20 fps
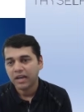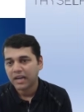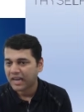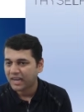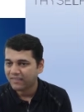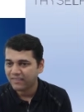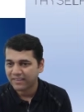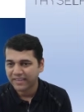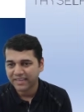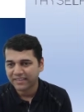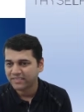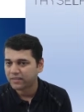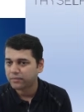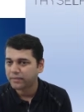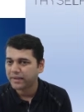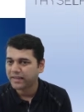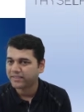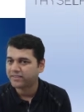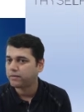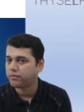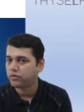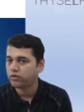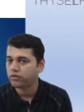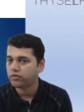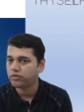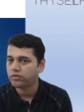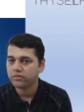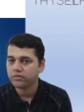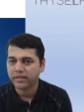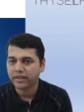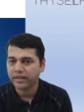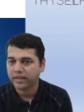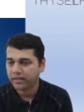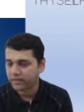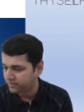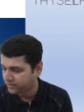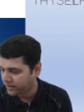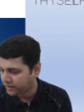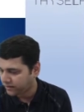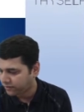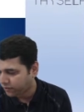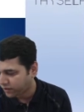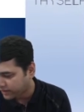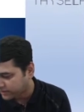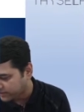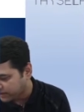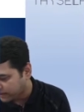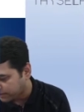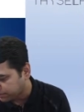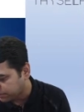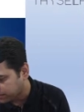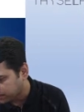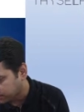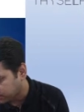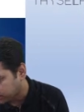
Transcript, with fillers: i will get some xmo say say for example